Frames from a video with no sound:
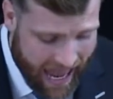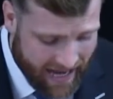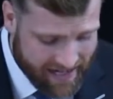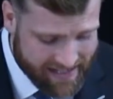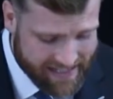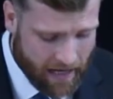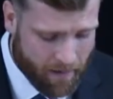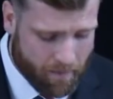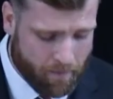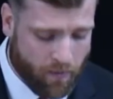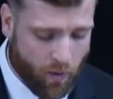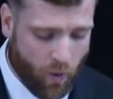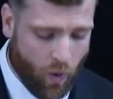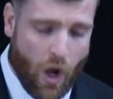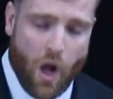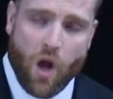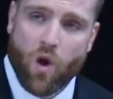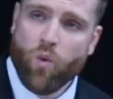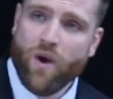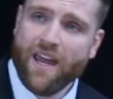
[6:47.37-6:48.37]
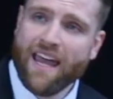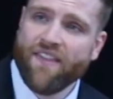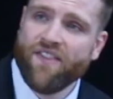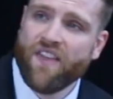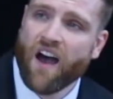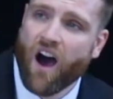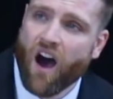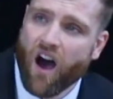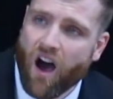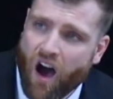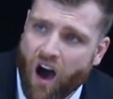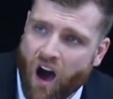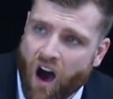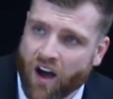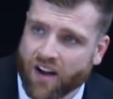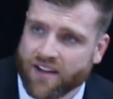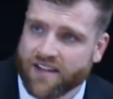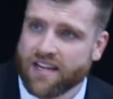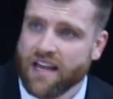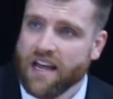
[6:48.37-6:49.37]
Example, we had the
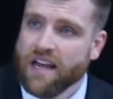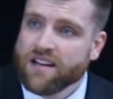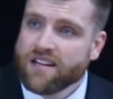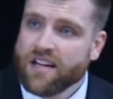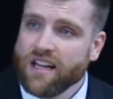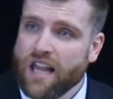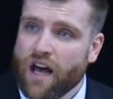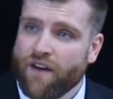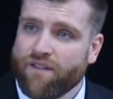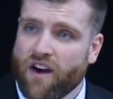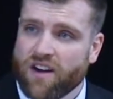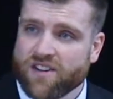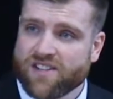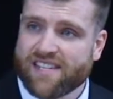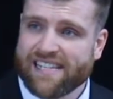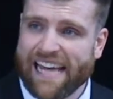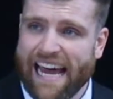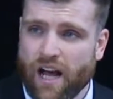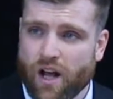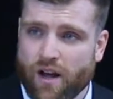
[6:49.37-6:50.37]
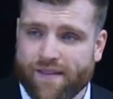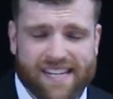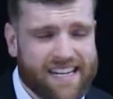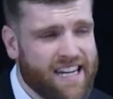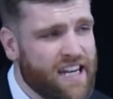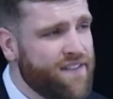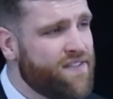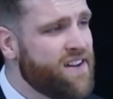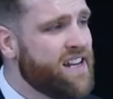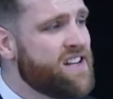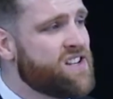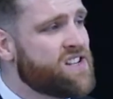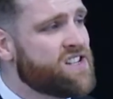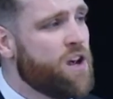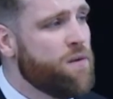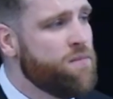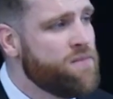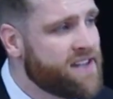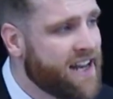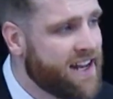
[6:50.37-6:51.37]
heart to love ourselves and even in
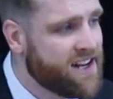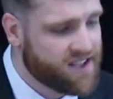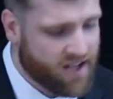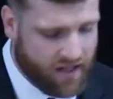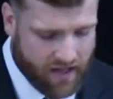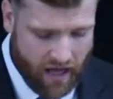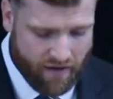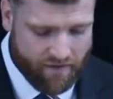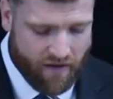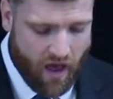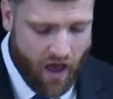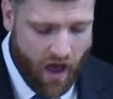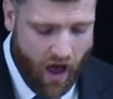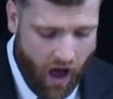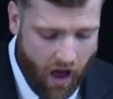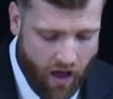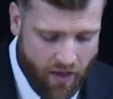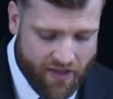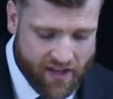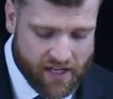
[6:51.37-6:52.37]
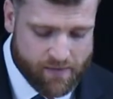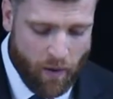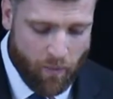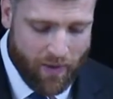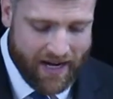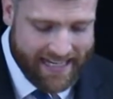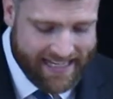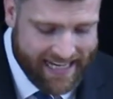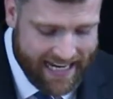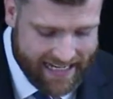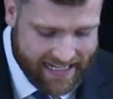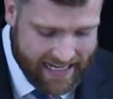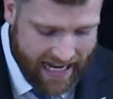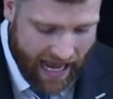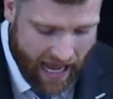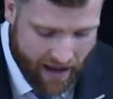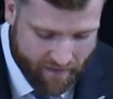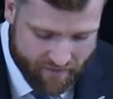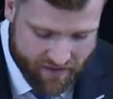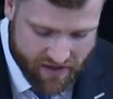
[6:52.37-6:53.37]
some sense to love others, but we didn't
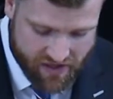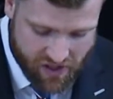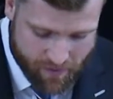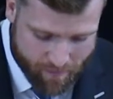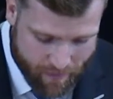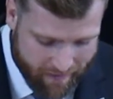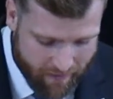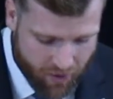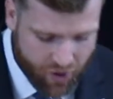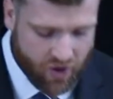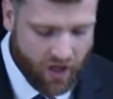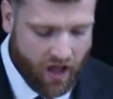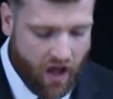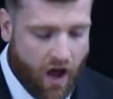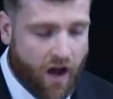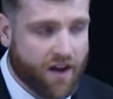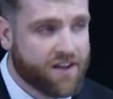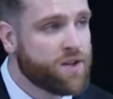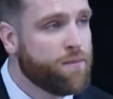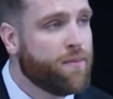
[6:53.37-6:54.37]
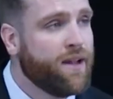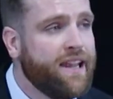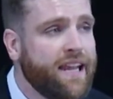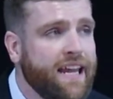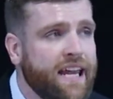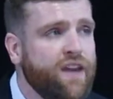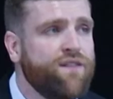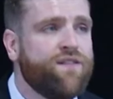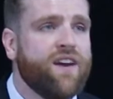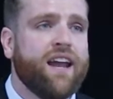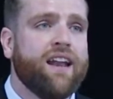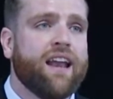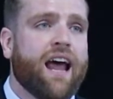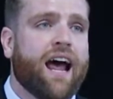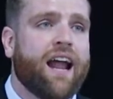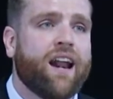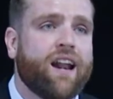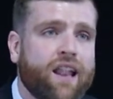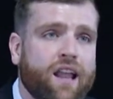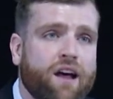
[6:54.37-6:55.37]
have the spiritual heart to believe in
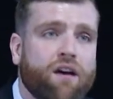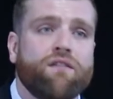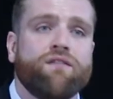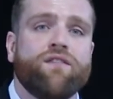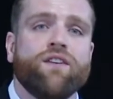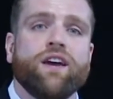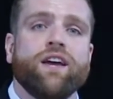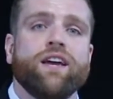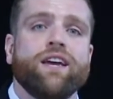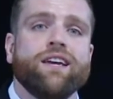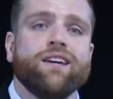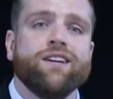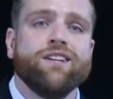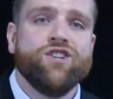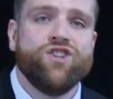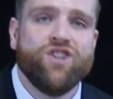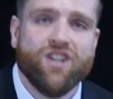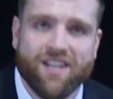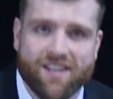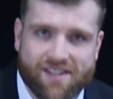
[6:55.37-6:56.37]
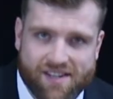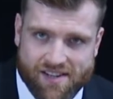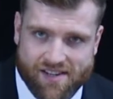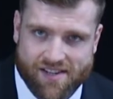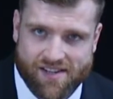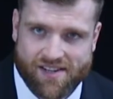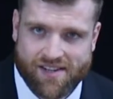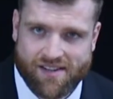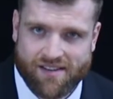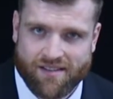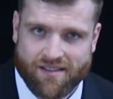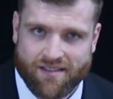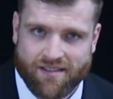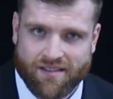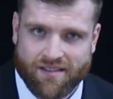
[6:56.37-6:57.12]
and love Jesus.